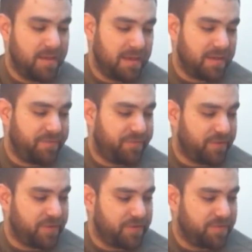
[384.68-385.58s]
any
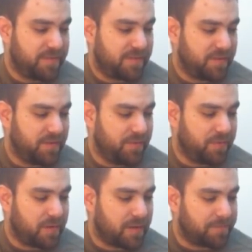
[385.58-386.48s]
four notes you
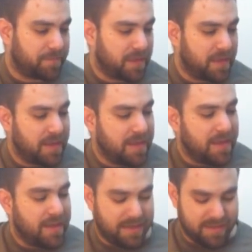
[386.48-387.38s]
want.
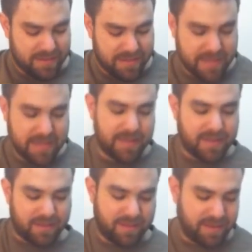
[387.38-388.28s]
And
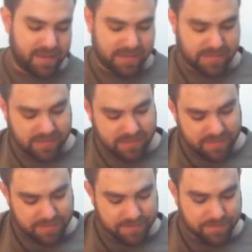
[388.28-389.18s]
then this.